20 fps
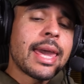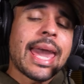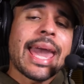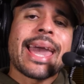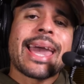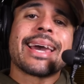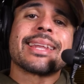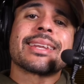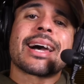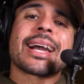
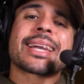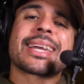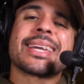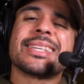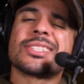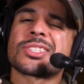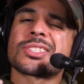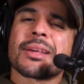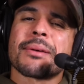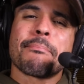And I can
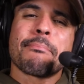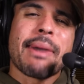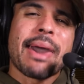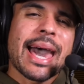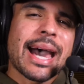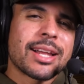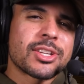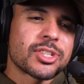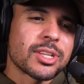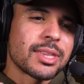just
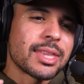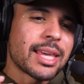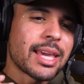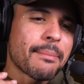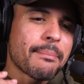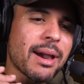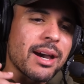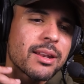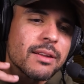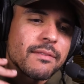imagine the
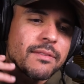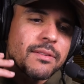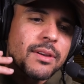amount of